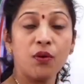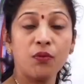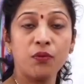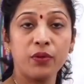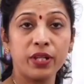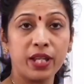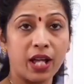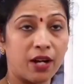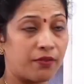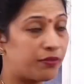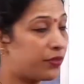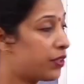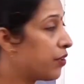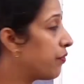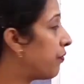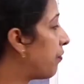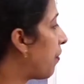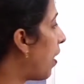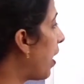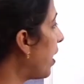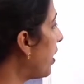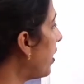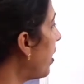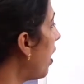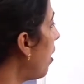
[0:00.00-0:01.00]
we have to
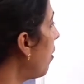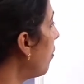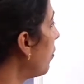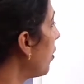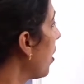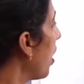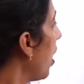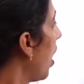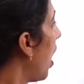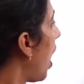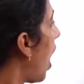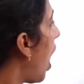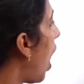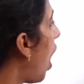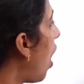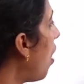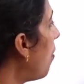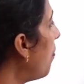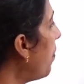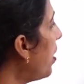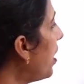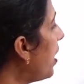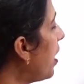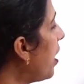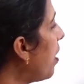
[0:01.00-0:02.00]
find out how
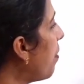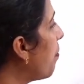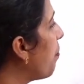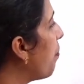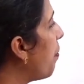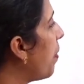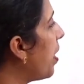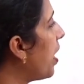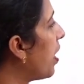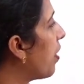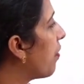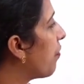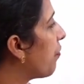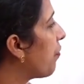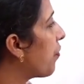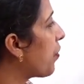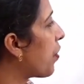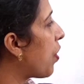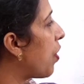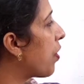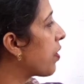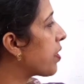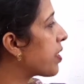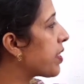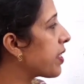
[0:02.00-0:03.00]
many big
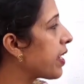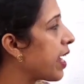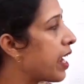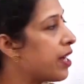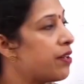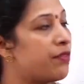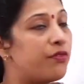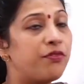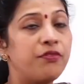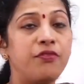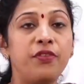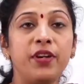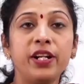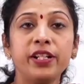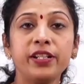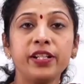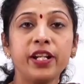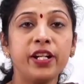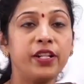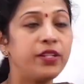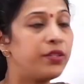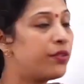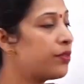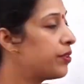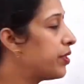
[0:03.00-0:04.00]
frogs can fit
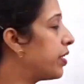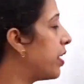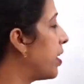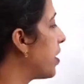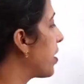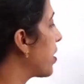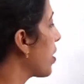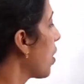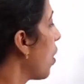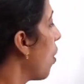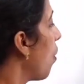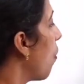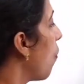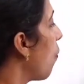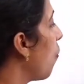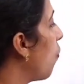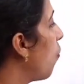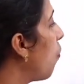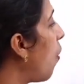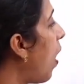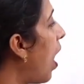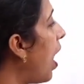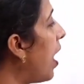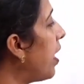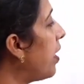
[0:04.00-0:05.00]
into this
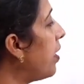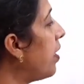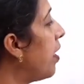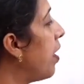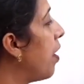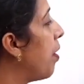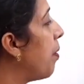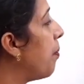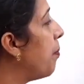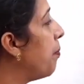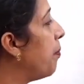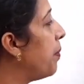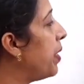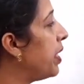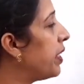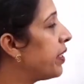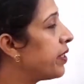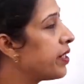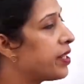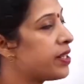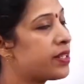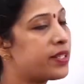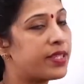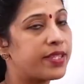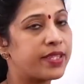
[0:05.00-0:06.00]
1
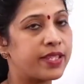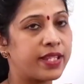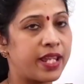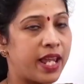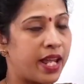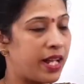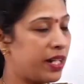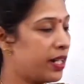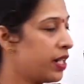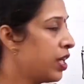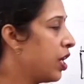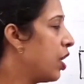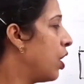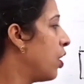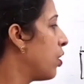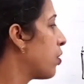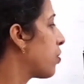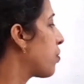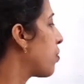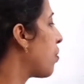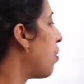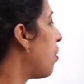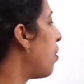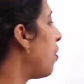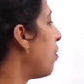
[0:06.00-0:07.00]
meter scale.
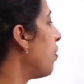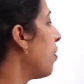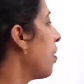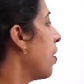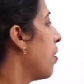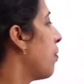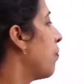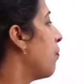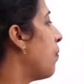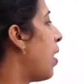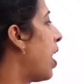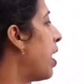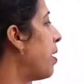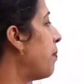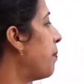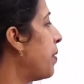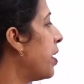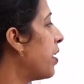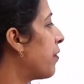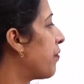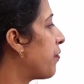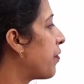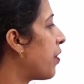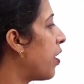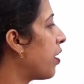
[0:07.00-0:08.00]
So one
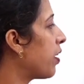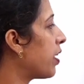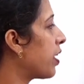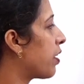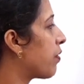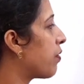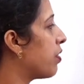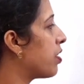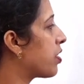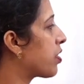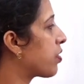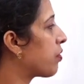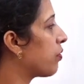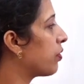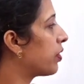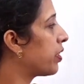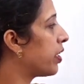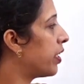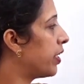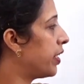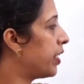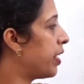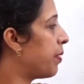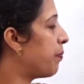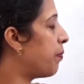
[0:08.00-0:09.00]
big frog equals to
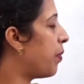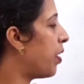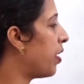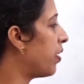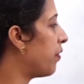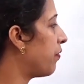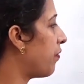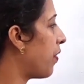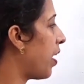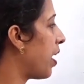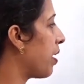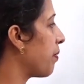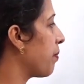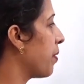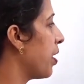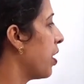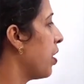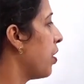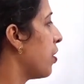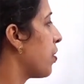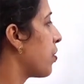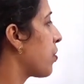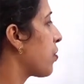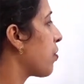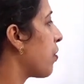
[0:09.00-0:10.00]
30.5.
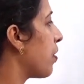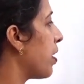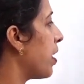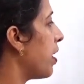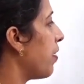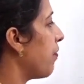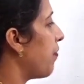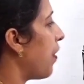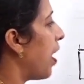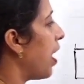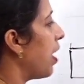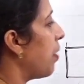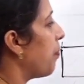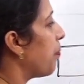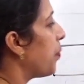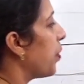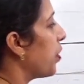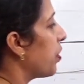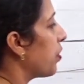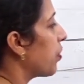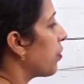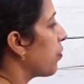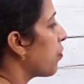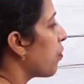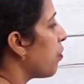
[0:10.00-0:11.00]
So if I'll put
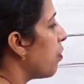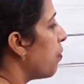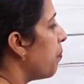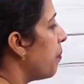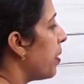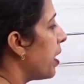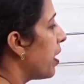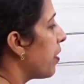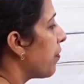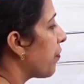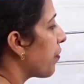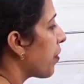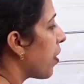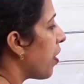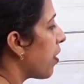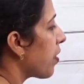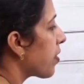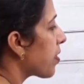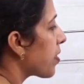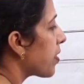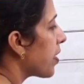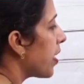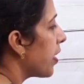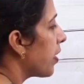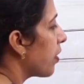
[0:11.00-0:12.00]
two big
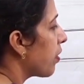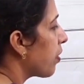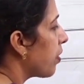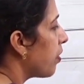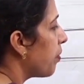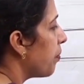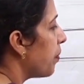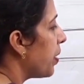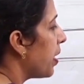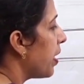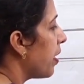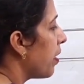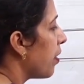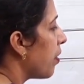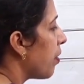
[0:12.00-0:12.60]
frogs, then it will be